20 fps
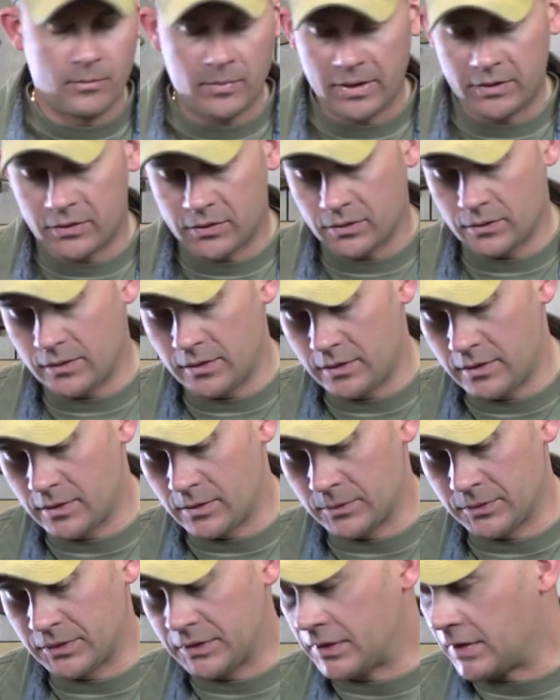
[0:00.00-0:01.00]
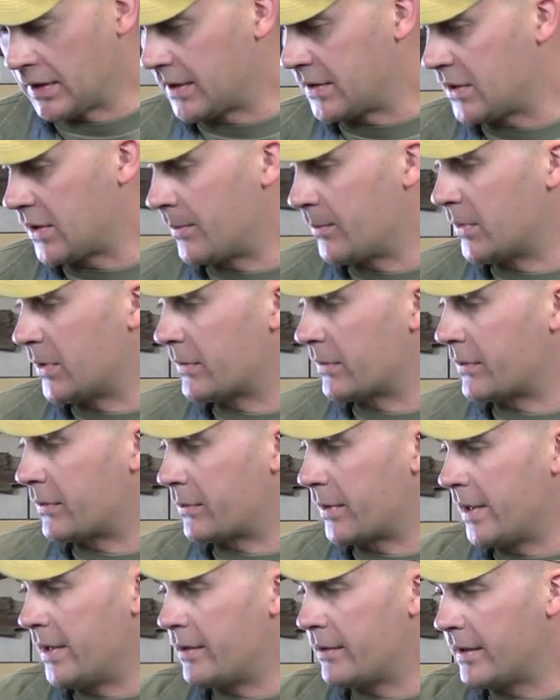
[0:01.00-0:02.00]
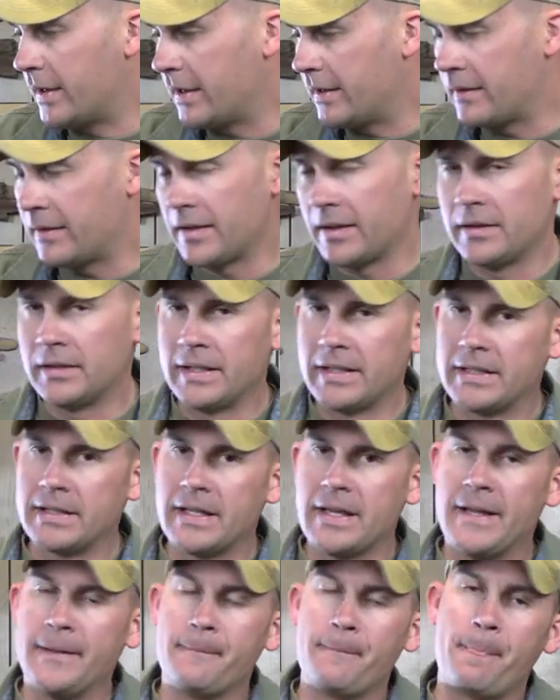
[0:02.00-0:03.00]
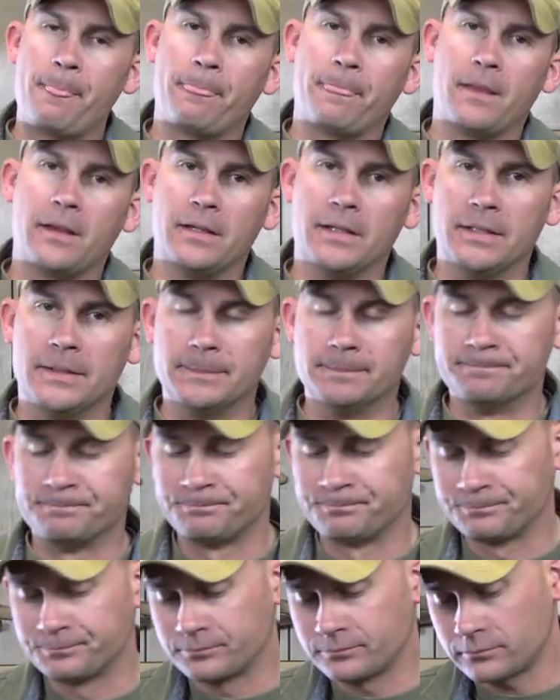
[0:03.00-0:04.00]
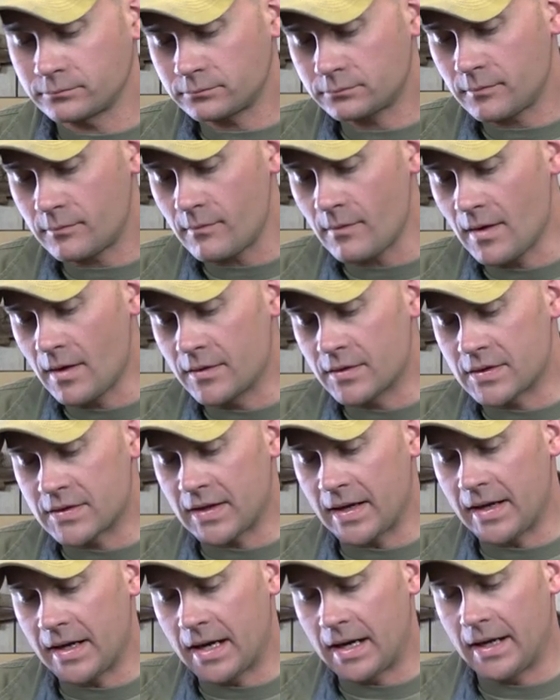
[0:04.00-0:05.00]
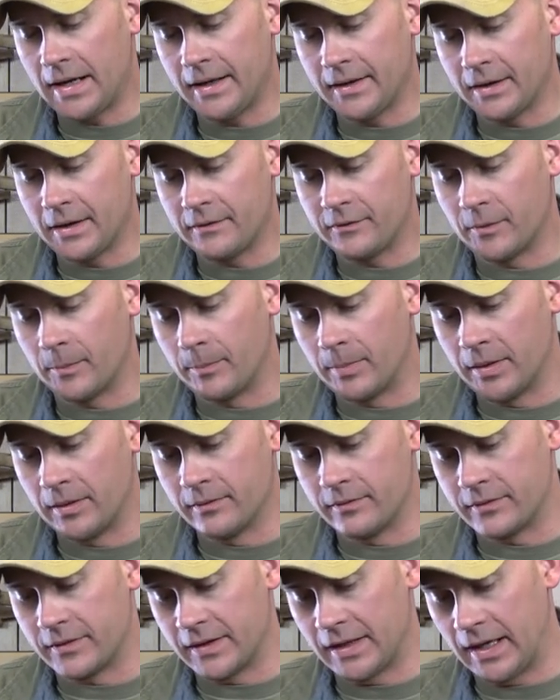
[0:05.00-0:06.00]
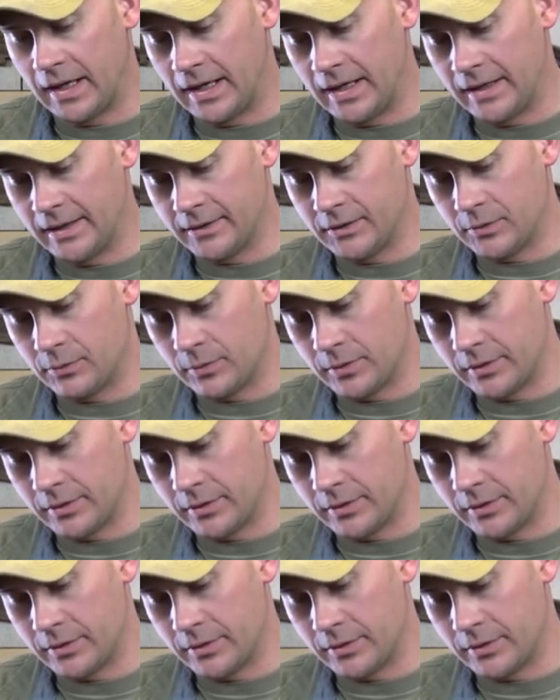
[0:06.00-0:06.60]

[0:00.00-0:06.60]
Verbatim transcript: Make sure that you don't touch up your thread or anything like that. Um, stay high enough above the eye to